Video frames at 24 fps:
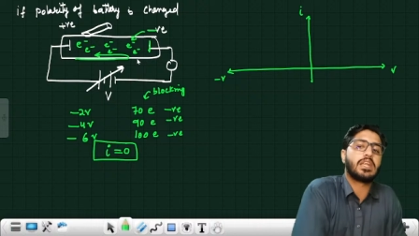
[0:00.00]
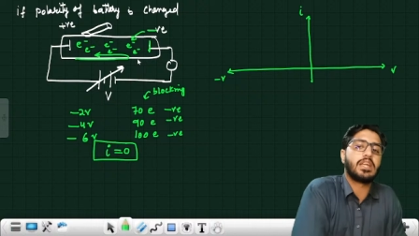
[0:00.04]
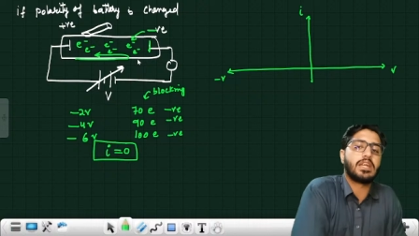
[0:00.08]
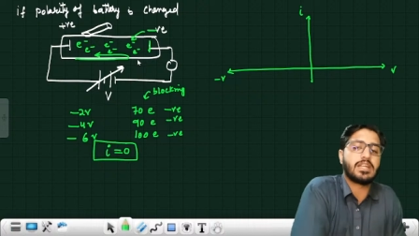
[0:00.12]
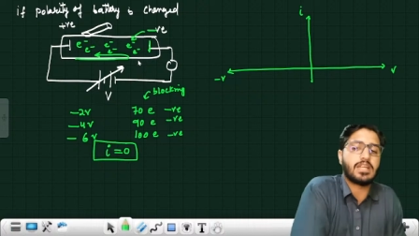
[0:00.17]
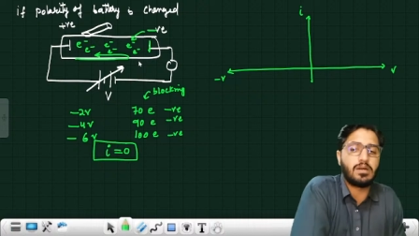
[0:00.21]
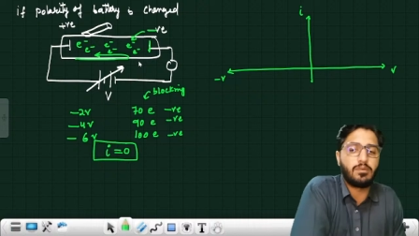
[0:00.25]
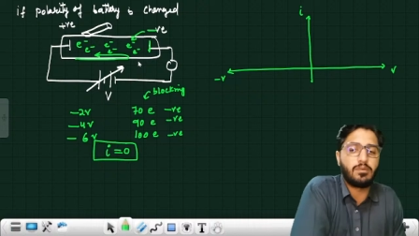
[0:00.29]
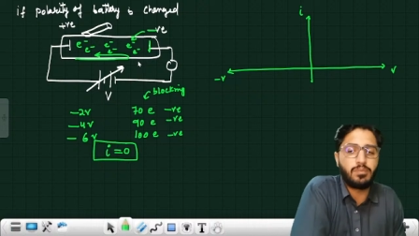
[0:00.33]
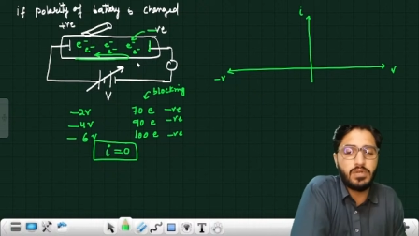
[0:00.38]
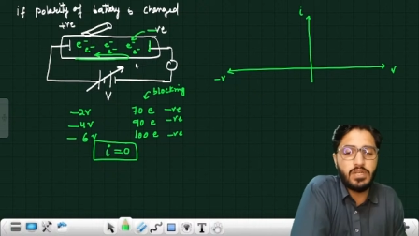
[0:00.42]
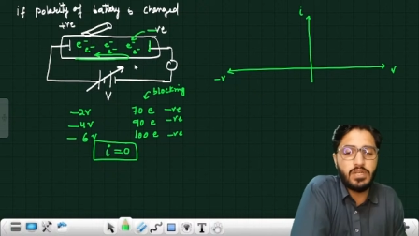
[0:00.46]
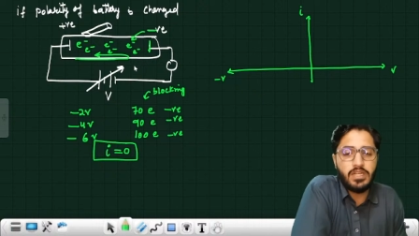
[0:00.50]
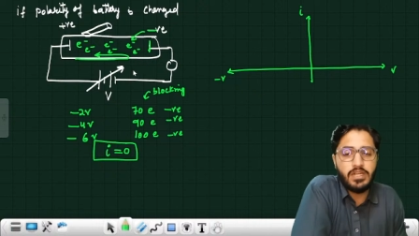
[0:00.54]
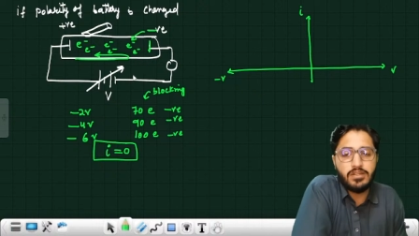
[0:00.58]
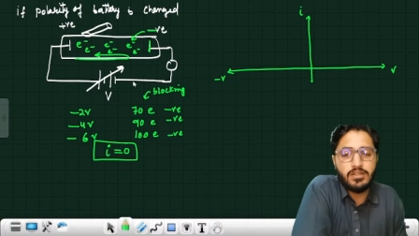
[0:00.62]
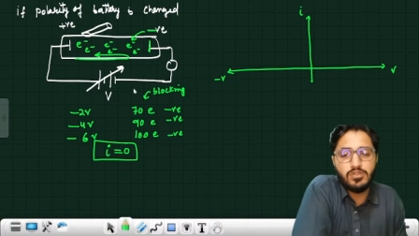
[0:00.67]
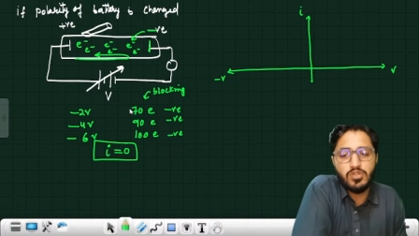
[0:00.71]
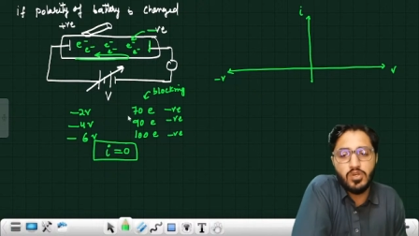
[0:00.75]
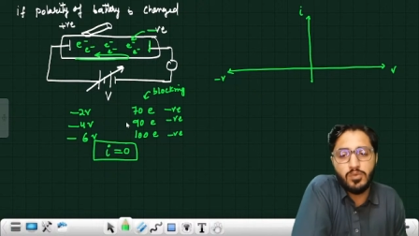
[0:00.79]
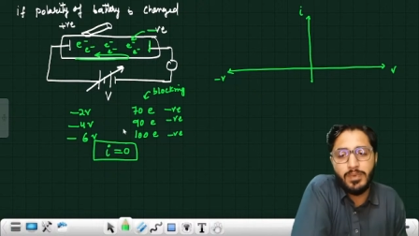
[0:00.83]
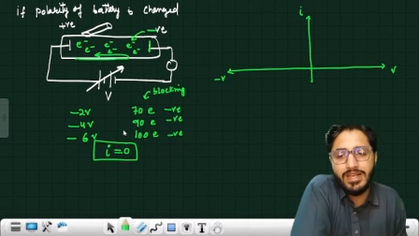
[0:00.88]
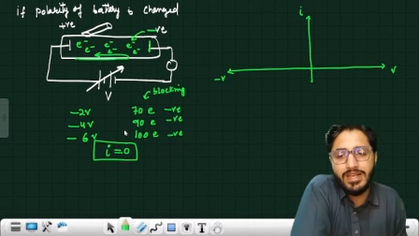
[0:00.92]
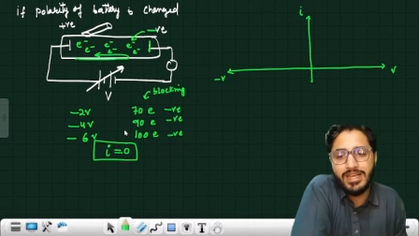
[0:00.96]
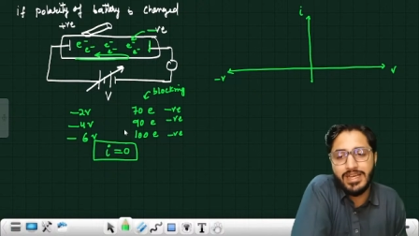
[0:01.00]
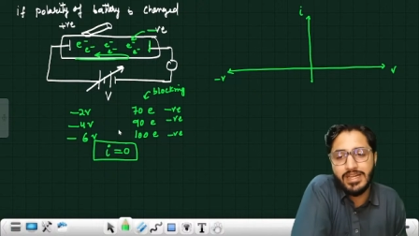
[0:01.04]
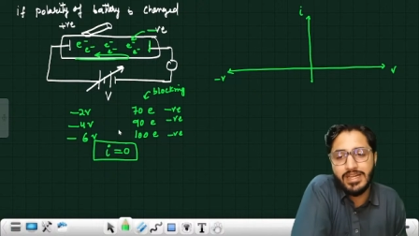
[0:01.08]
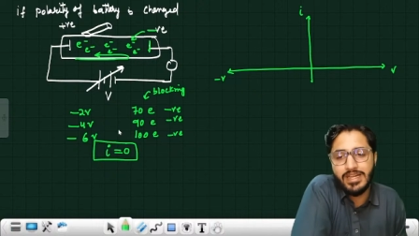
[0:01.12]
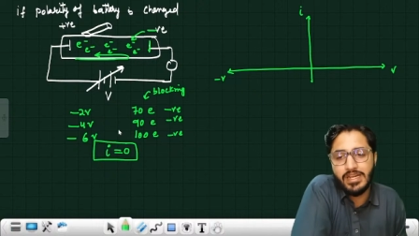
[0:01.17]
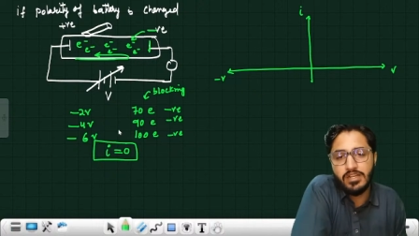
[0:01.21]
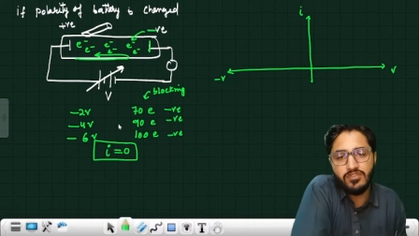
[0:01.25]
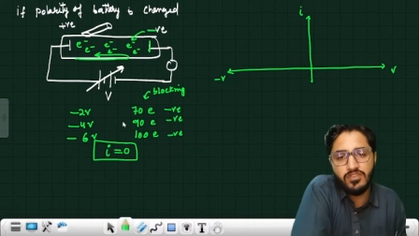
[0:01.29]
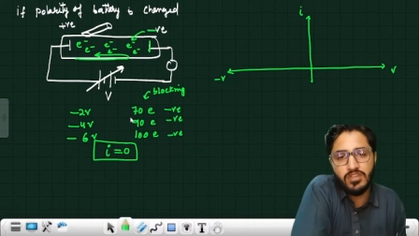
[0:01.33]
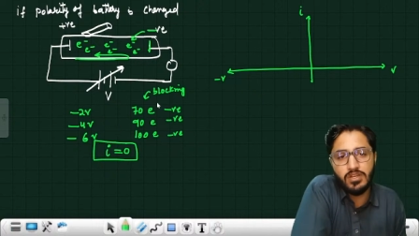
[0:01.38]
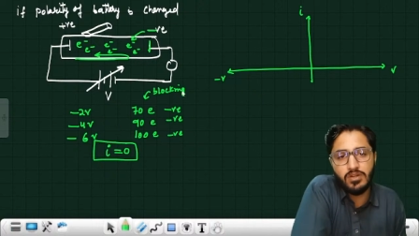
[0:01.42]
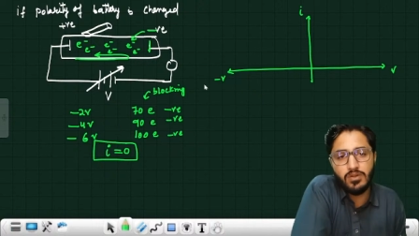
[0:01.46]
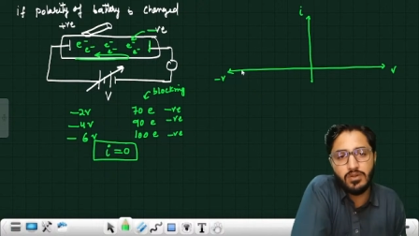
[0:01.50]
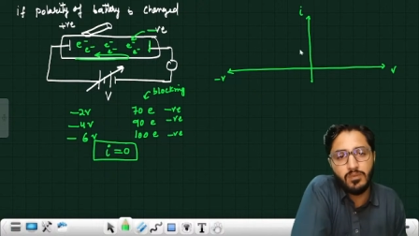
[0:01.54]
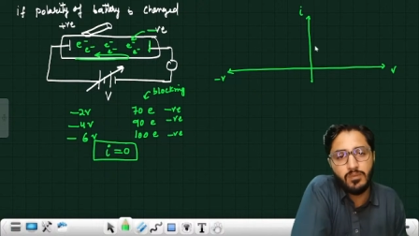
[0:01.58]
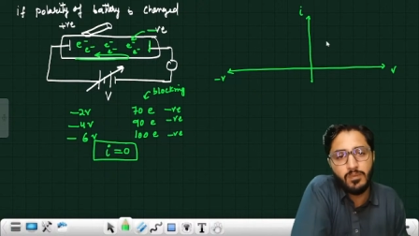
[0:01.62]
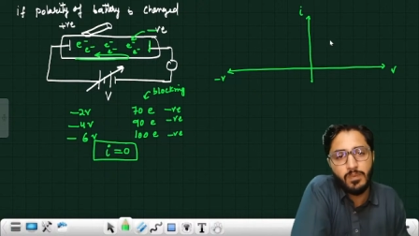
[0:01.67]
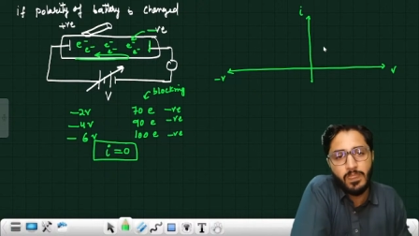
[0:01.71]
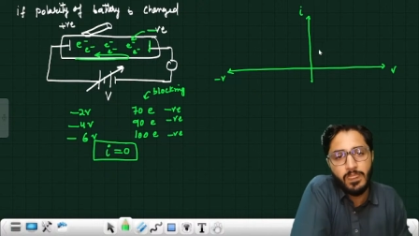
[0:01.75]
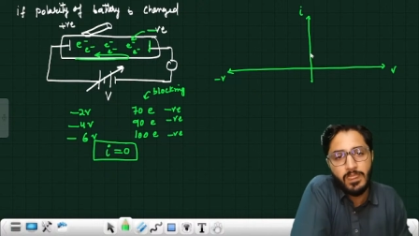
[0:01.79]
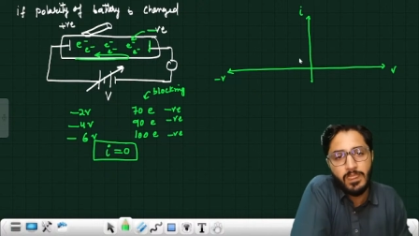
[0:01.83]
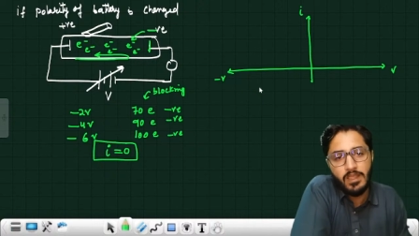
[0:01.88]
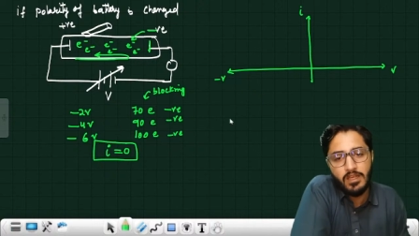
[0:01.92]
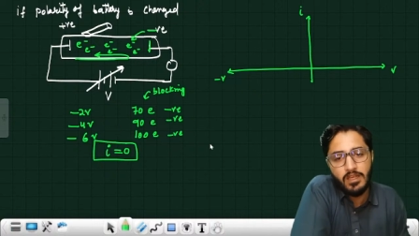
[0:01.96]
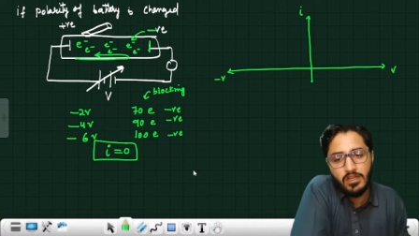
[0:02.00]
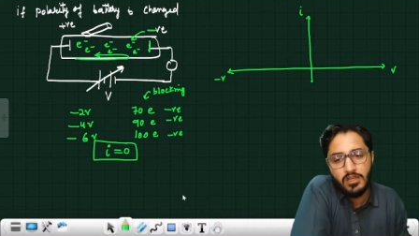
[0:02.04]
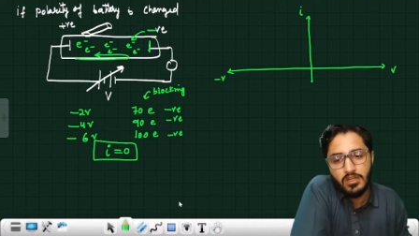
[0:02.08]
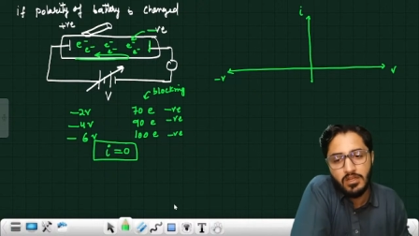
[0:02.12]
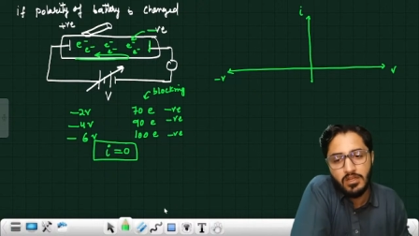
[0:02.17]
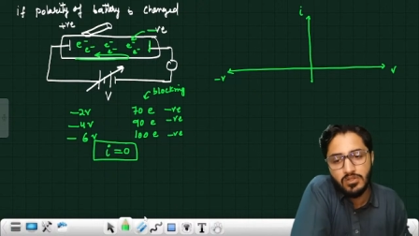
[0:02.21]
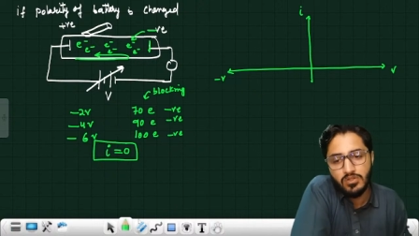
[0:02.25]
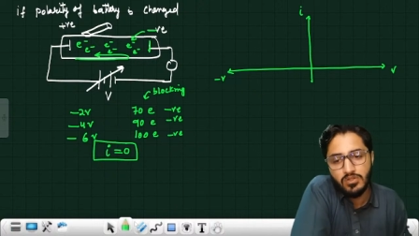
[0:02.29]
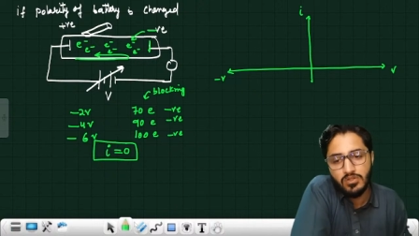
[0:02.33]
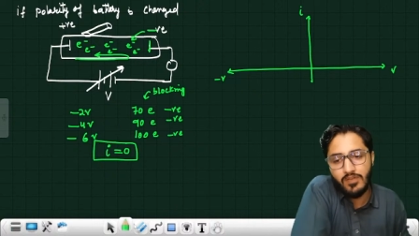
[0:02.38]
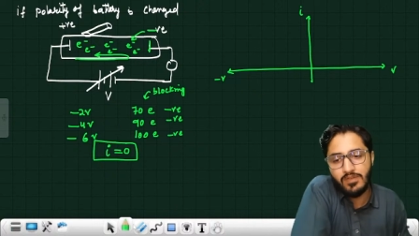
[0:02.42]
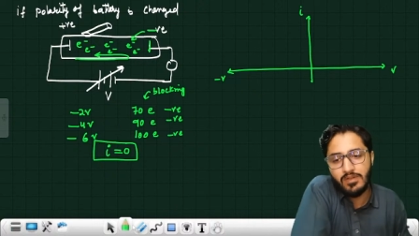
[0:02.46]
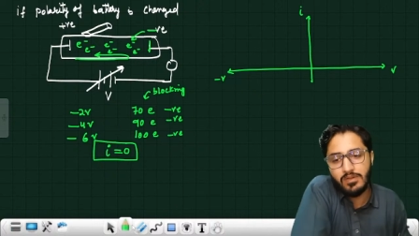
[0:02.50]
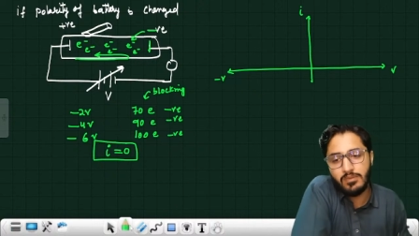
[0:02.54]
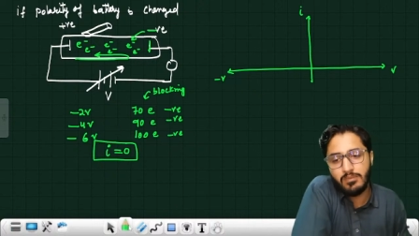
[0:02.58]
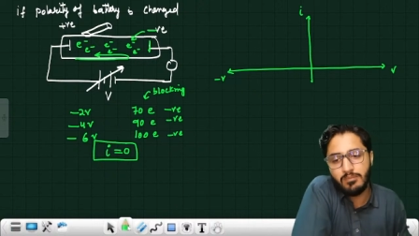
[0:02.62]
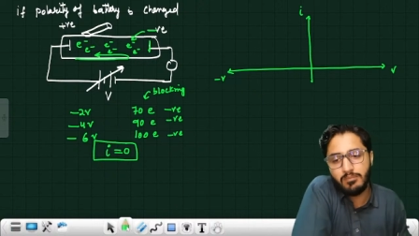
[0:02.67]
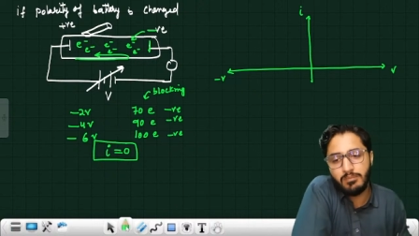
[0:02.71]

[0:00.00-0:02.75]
complete, so my current is 0. So I will